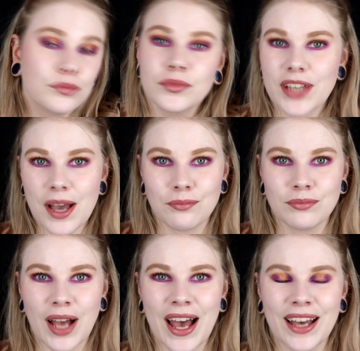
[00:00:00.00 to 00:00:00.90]
So yeah,
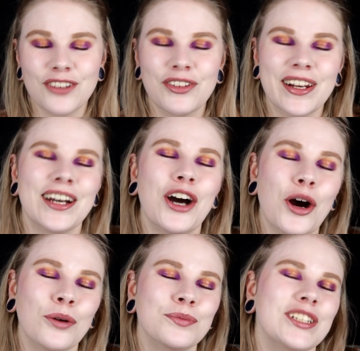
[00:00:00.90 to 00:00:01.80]
I really
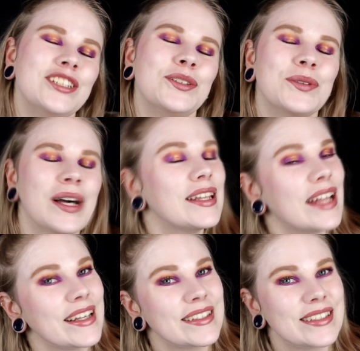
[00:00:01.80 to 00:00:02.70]
hoped you
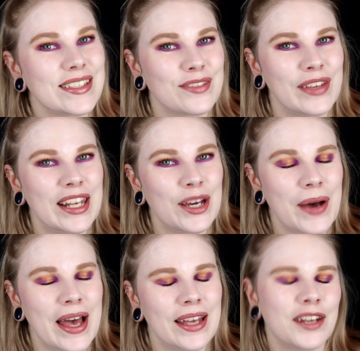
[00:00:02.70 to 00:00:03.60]
liked this video
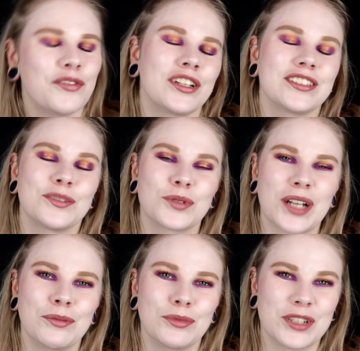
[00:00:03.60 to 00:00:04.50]
and if you're not
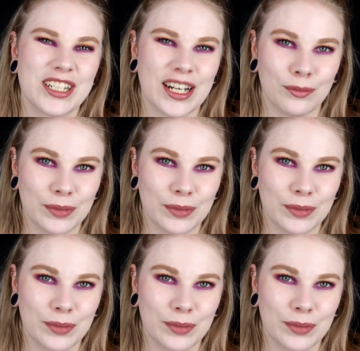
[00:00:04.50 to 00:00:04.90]
subscribed to my channel,